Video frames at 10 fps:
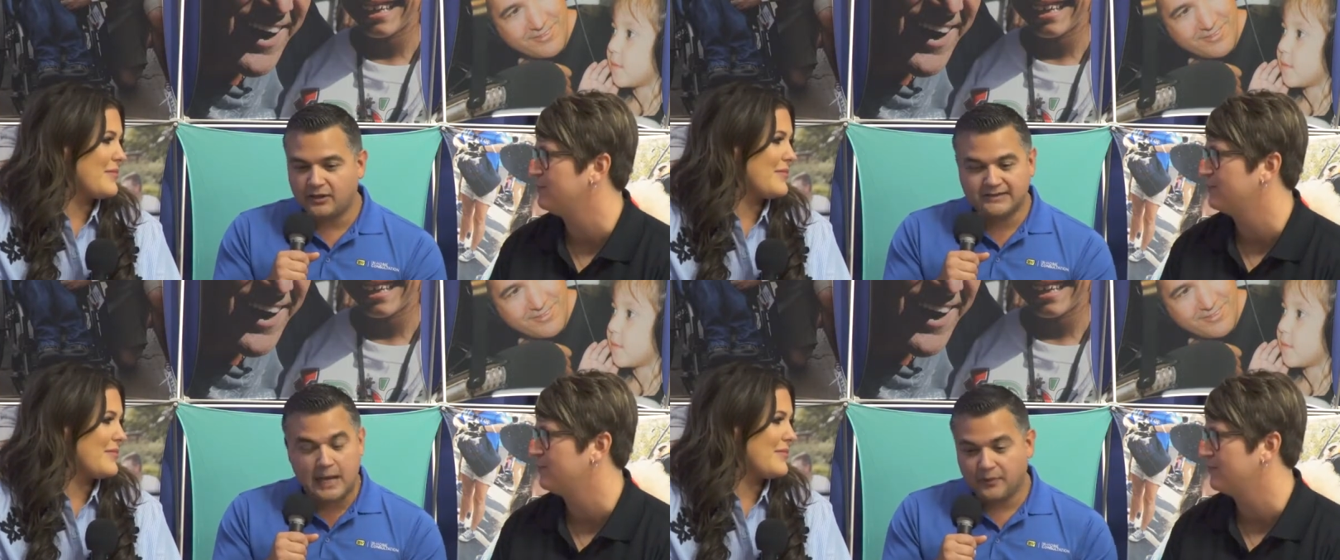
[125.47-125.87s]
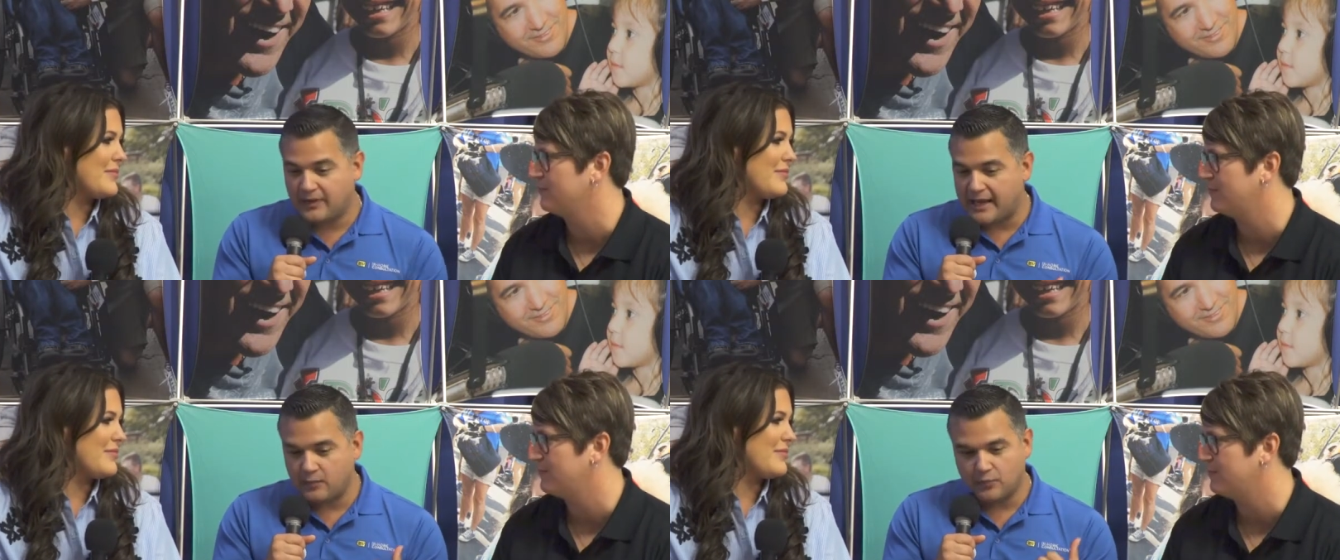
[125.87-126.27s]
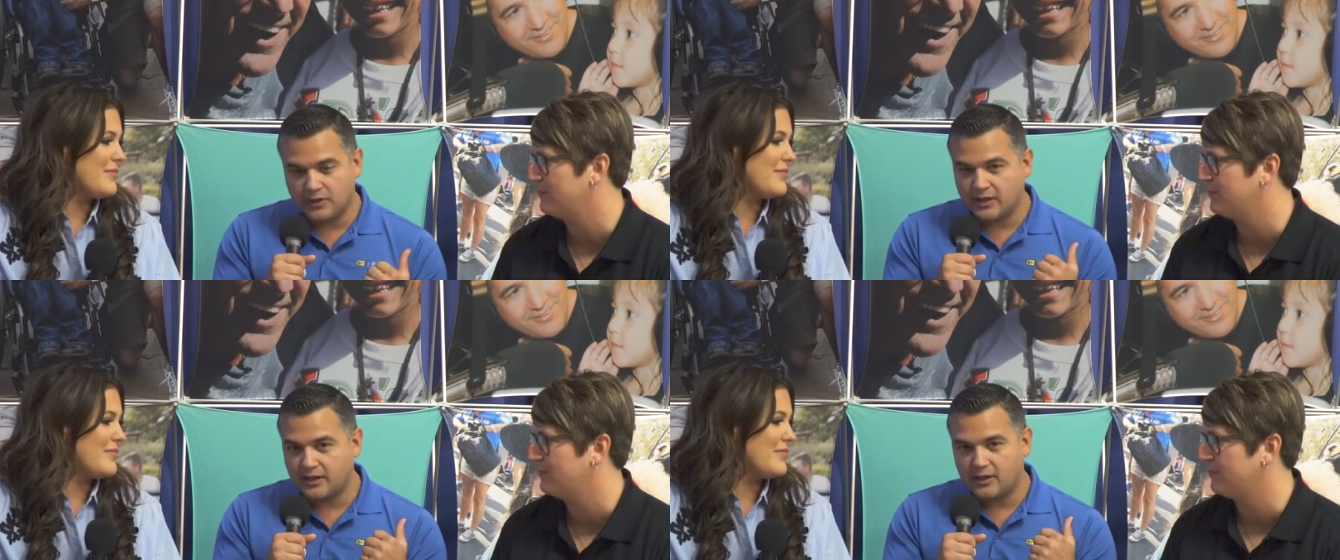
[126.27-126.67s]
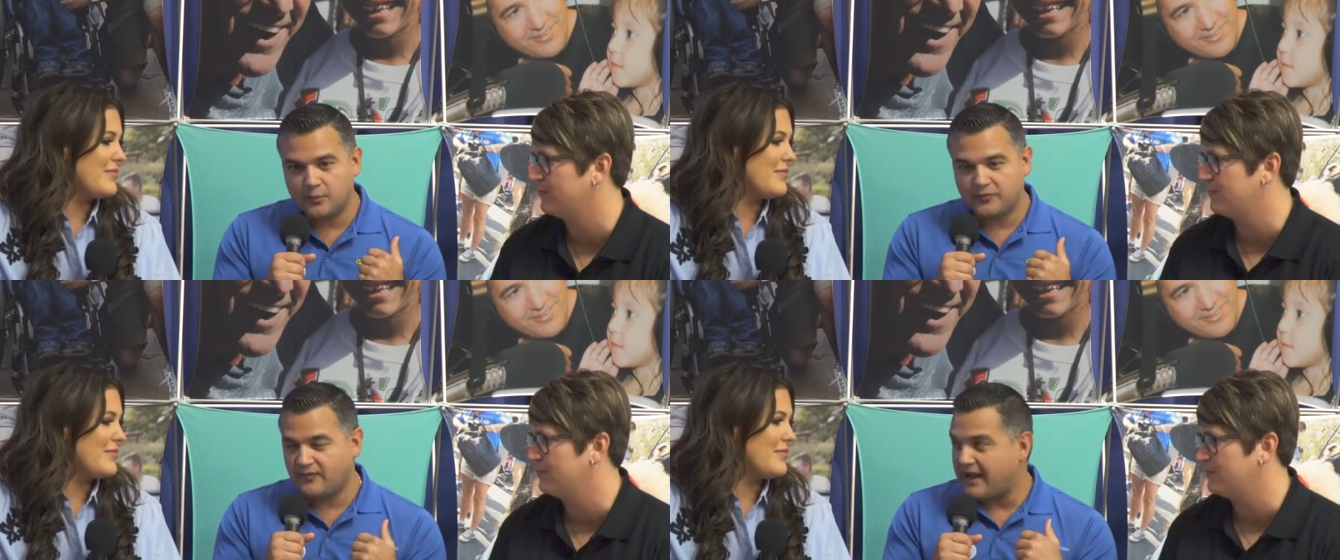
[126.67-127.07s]
Speaker 1: On top of that, we're gonna
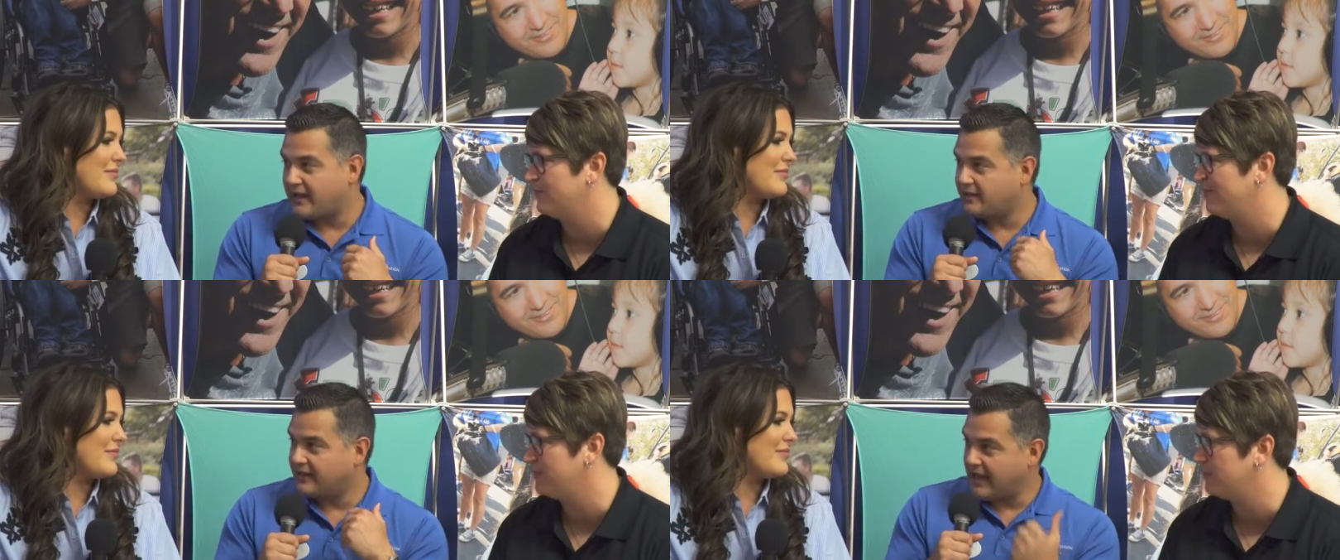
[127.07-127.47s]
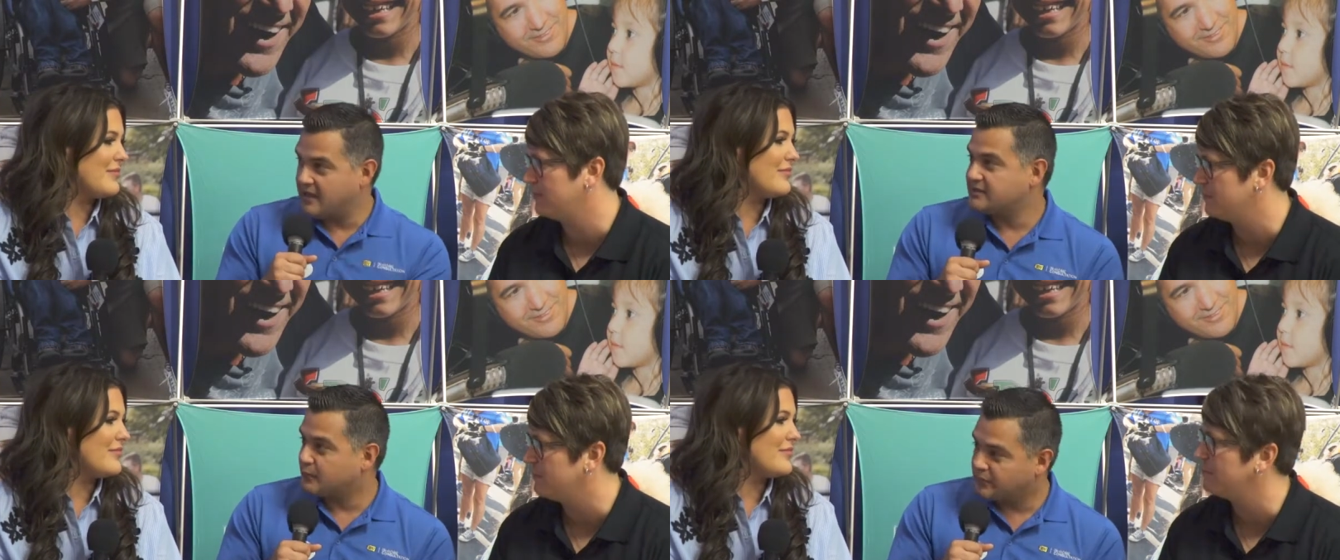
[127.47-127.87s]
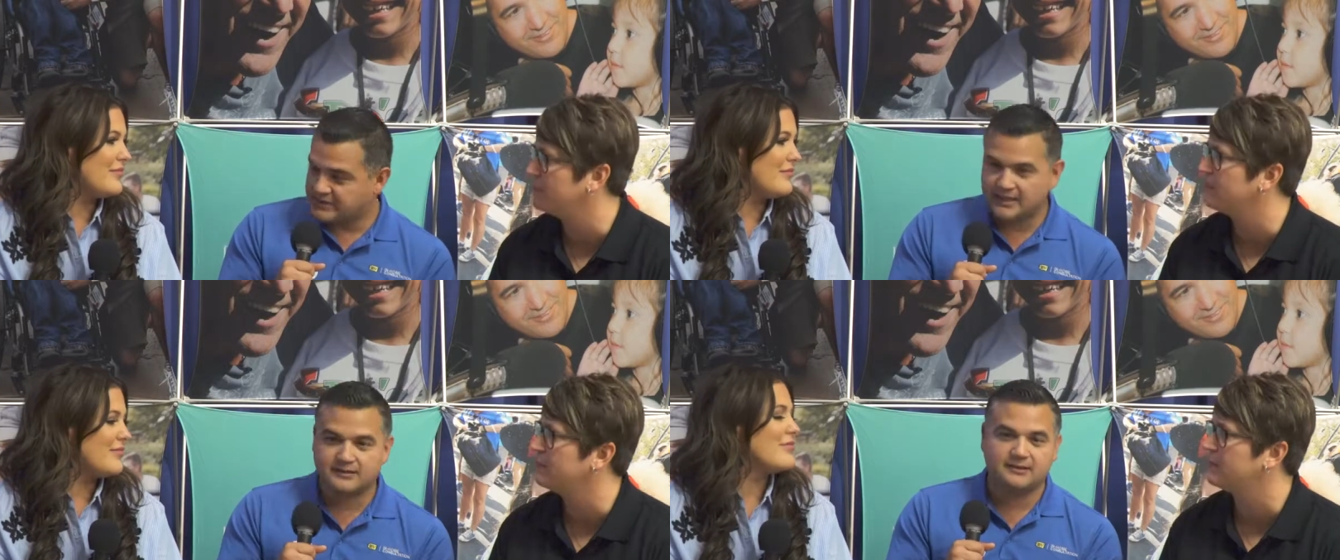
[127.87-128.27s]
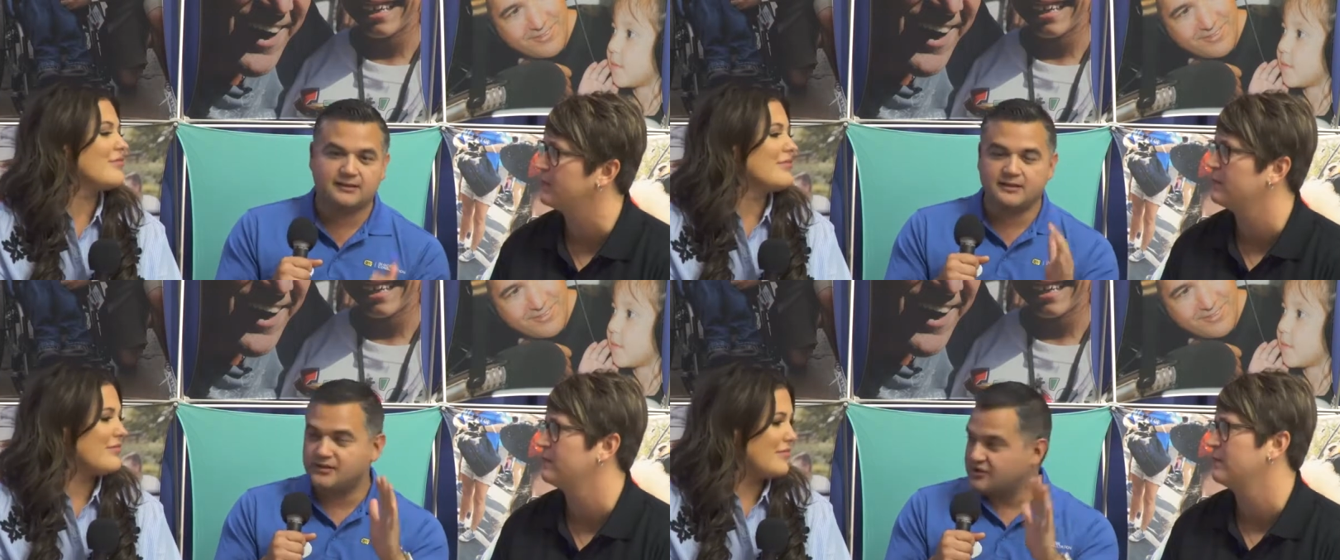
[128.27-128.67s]
provide a case to protect
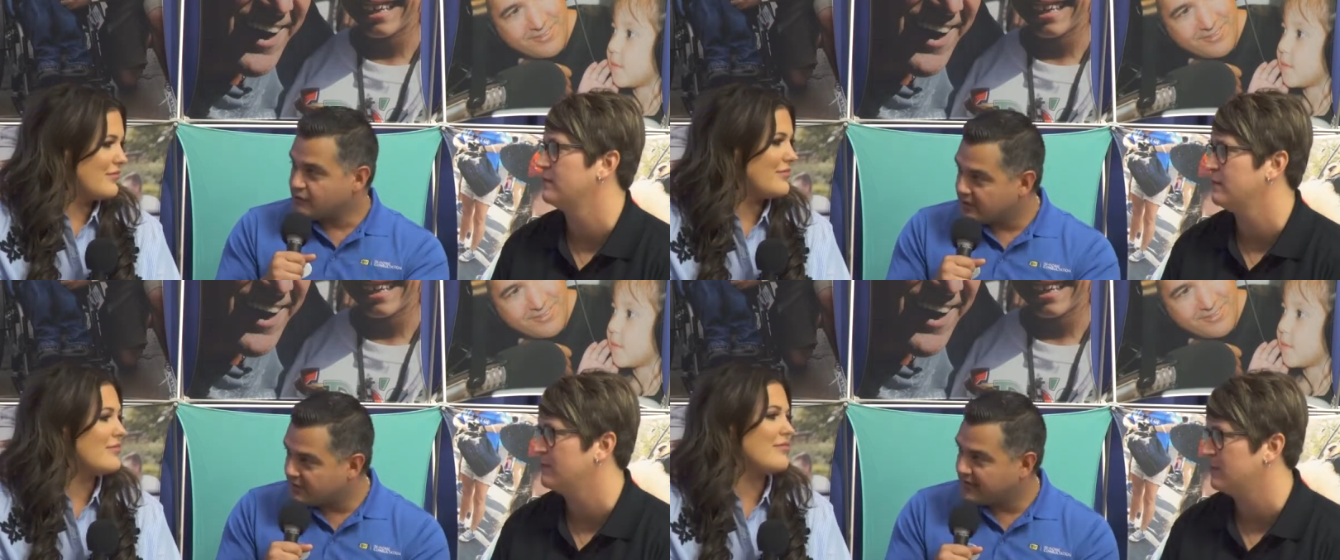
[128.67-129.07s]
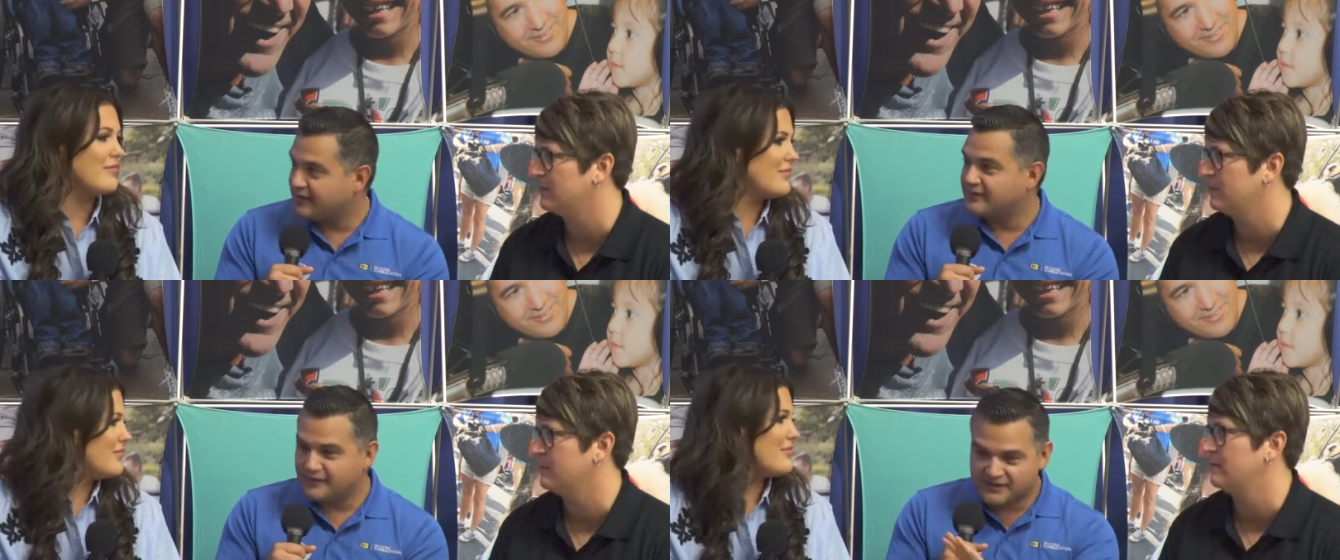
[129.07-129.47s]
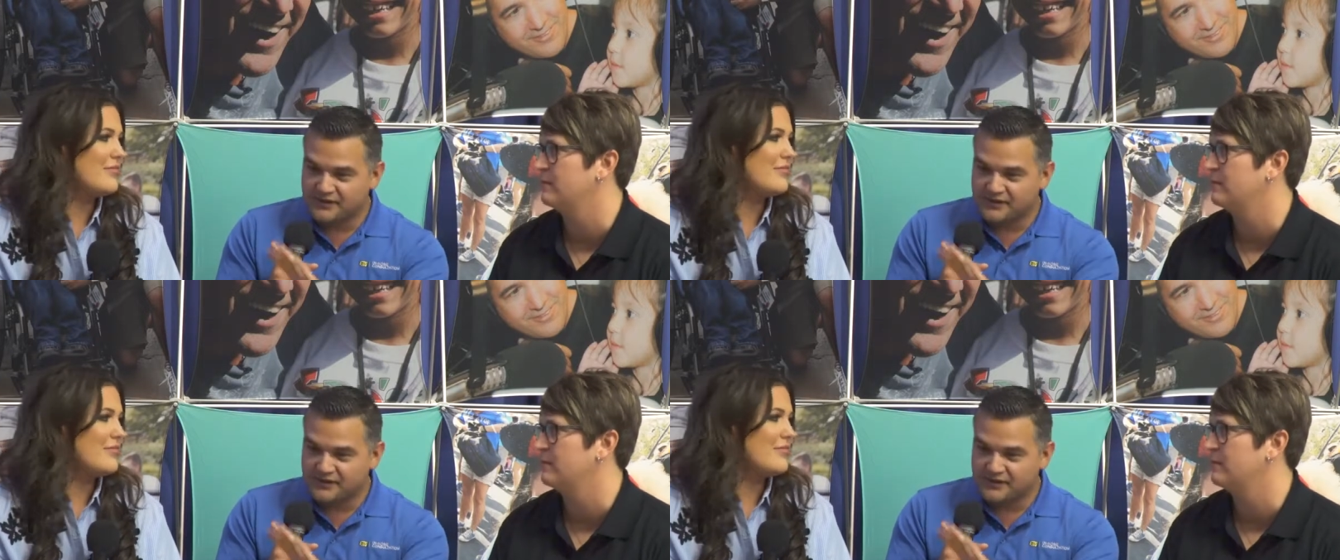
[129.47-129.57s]
it and a screen to cover it,